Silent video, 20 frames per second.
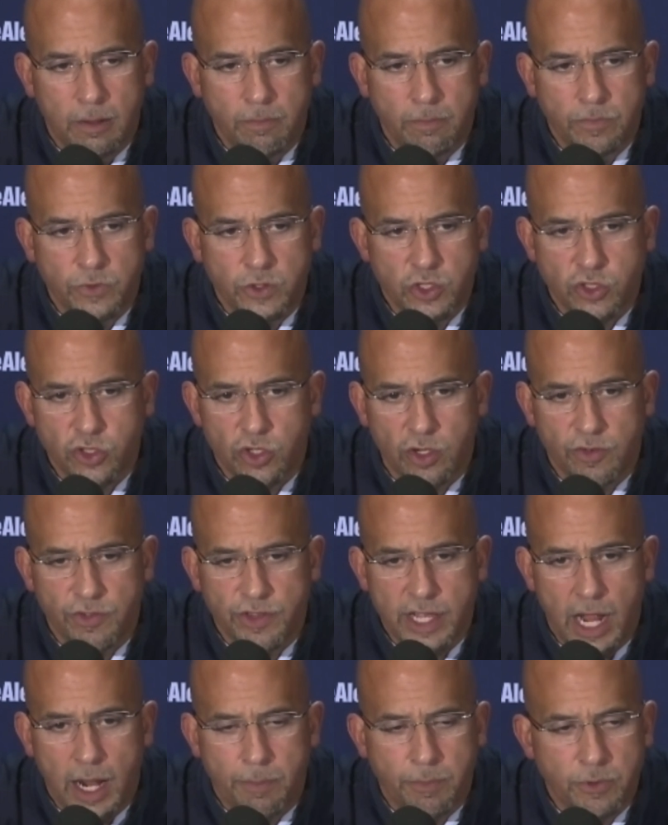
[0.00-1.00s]
deserve
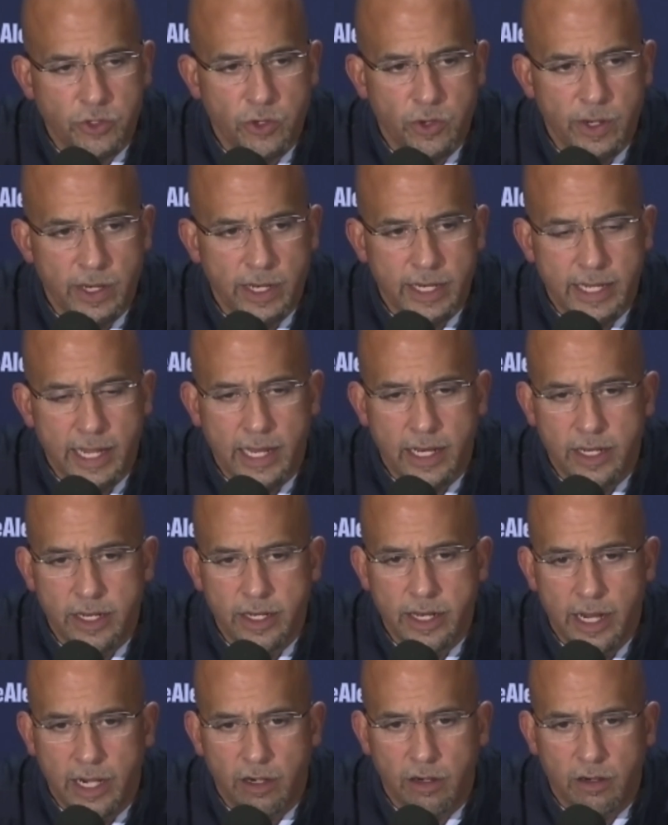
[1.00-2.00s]
the opportunity to get
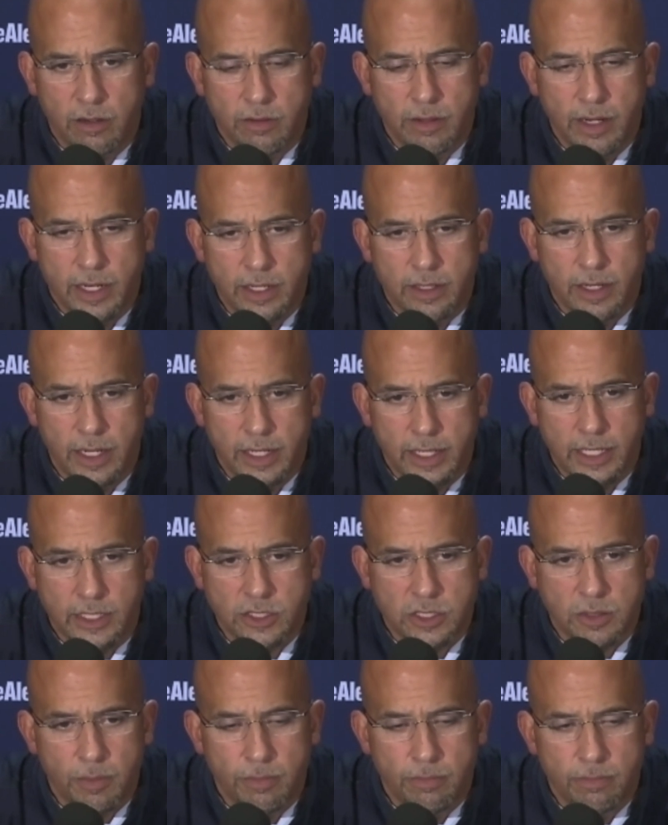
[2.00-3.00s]
in there and get
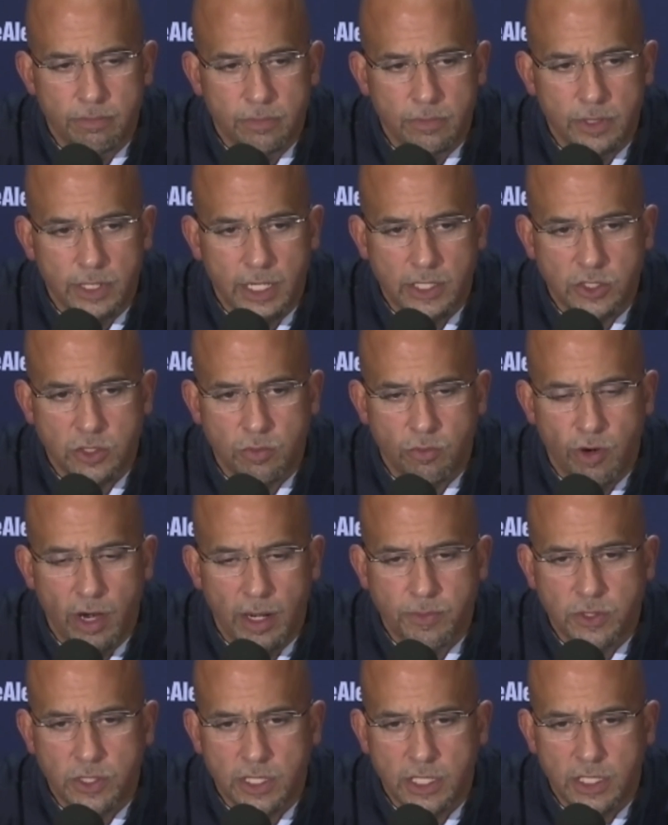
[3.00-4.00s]
some
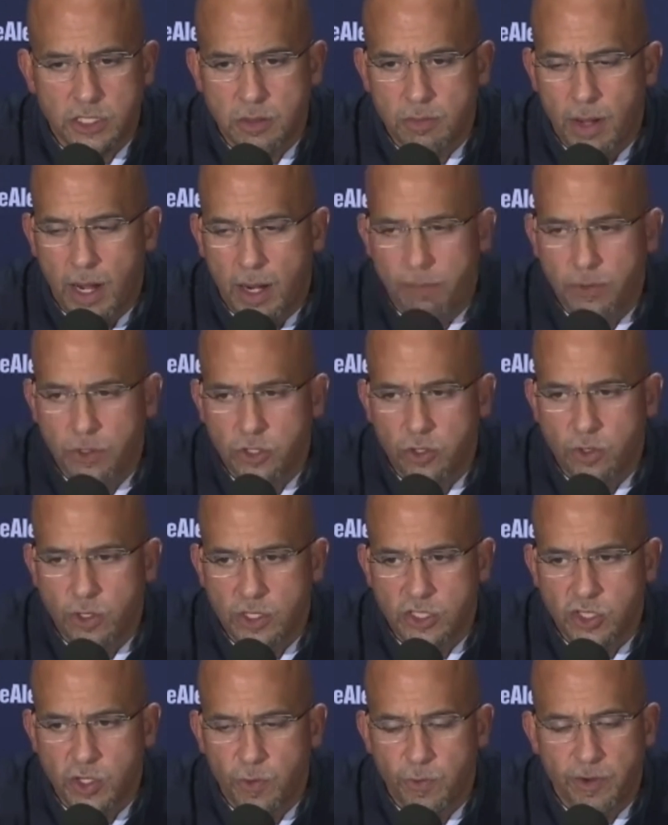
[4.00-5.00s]
reps and get some
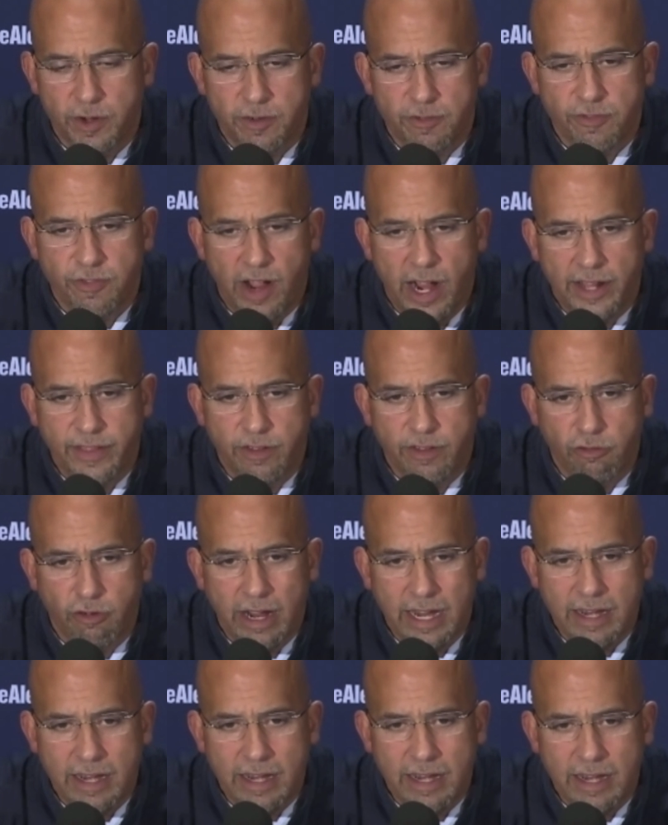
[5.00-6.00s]
opportunities. See if we can find the
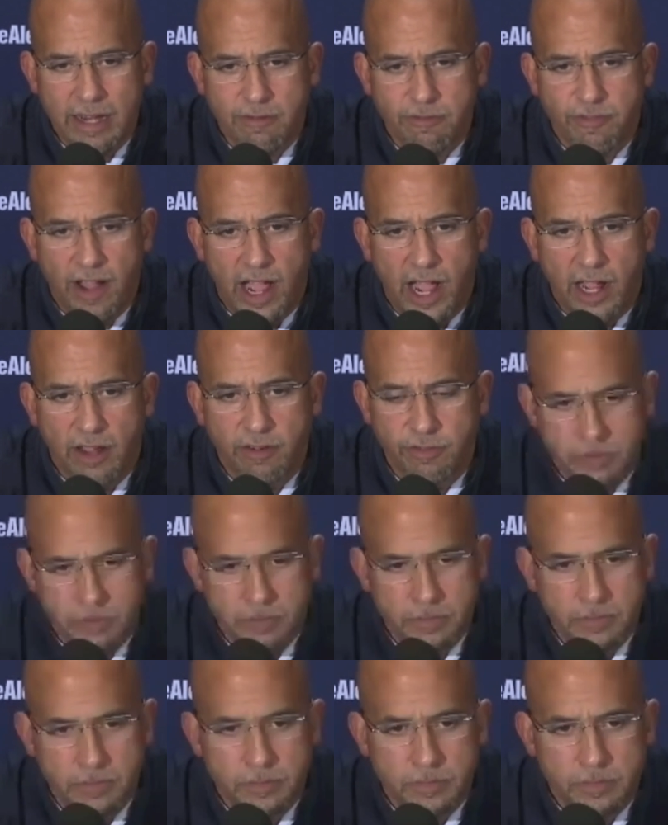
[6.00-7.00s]
right 5.